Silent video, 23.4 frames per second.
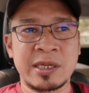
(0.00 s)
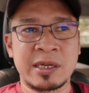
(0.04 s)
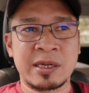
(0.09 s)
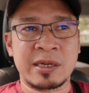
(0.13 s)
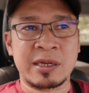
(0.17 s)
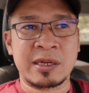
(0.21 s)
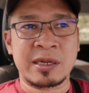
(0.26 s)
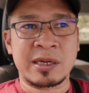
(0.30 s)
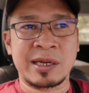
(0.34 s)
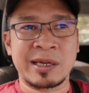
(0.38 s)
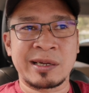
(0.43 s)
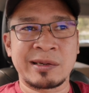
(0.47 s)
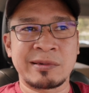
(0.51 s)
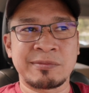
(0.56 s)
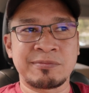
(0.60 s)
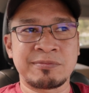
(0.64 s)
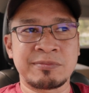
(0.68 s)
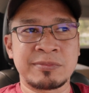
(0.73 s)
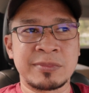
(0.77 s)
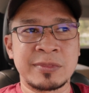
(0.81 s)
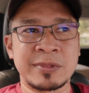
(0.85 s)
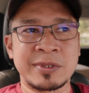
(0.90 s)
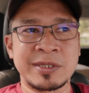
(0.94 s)
I
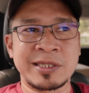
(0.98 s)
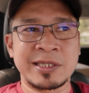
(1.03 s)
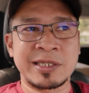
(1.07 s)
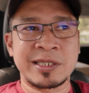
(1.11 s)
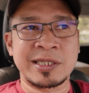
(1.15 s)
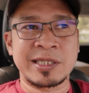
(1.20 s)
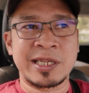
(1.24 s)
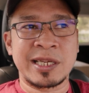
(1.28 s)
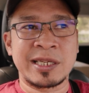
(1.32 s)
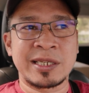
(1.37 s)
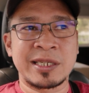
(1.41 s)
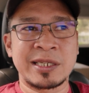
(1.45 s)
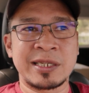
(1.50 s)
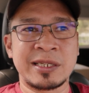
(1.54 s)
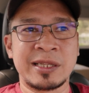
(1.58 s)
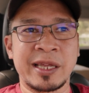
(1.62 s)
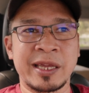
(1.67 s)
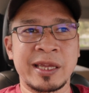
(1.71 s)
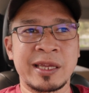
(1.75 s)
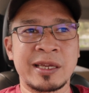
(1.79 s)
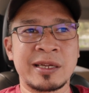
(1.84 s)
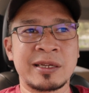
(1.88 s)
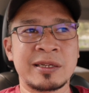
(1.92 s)
skidded
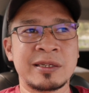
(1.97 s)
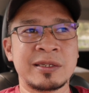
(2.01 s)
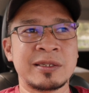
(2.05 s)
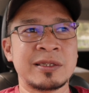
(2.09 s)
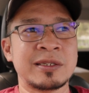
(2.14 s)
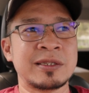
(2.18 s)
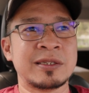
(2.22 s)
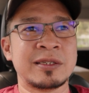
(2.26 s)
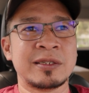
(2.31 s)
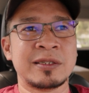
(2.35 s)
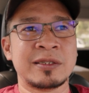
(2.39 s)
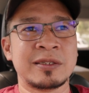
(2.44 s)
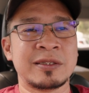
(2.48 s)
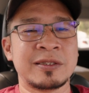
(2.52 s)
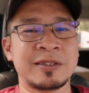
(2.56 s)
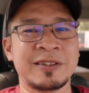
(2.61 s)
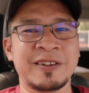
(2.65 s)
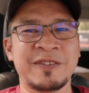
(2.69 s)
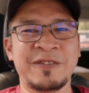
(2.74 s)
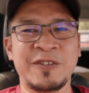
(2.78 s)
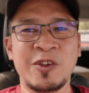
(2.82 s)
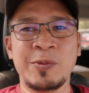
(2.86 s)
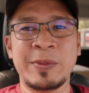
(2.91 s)
like
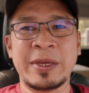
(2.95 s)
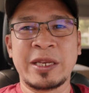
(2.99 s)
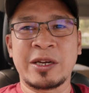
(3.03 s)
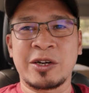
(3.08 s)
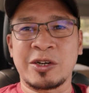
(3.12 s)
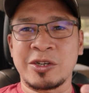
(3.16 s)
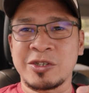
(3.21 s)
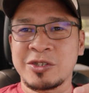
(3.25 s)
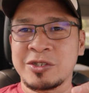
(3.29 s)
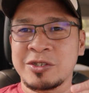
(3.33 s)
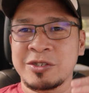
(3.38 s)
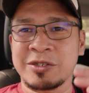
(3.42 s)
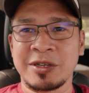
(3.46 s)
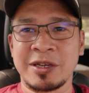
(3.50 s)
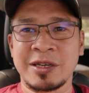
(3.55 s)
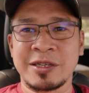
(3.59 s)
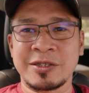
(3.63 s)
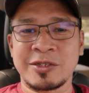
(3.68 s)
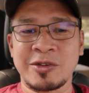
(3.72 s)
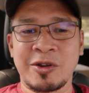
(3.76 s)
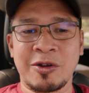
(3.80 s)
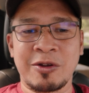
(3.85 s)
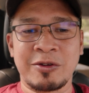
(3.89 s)
a few meters,
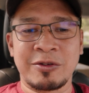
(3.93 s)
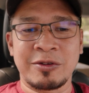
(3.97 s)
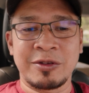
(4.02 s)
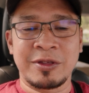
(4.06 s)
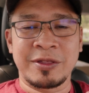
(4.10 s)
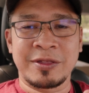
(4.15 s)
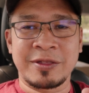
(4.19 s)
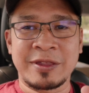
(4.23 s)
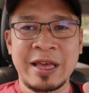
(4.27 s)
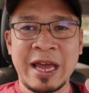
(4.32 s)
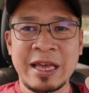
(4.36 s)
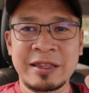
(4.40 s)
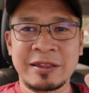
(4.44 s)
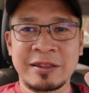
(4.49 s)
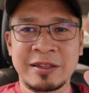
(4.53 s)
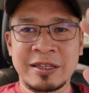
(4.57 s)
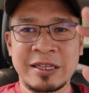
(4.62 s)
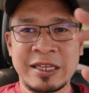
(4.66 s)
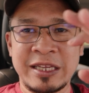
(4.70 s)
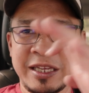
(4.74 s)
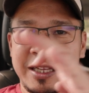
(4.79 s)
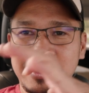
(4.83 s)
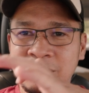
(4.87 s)
so that
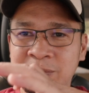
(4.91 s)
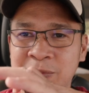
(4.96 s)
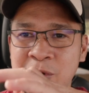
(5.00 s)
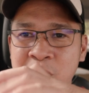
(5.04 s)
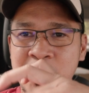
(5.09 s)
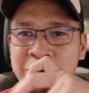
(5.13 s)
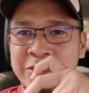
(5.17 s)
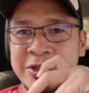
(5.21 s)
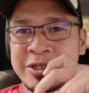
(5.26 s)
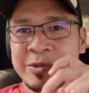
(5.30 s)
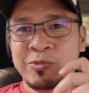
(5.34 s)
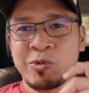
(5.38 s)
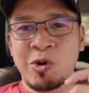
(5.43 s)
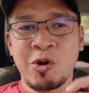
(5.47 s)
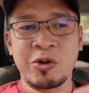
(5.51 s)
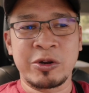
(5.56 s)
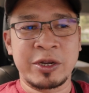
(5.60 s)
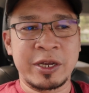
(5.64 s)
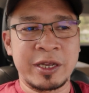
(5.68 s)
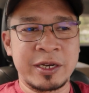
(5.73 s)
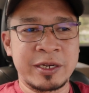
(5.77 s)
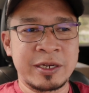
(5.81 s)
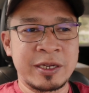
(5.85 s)
heel bone is
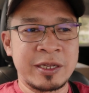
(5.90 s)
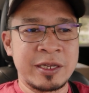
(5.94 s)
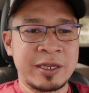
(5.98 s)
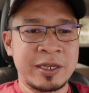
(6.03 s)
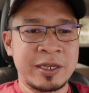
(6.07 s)
broken,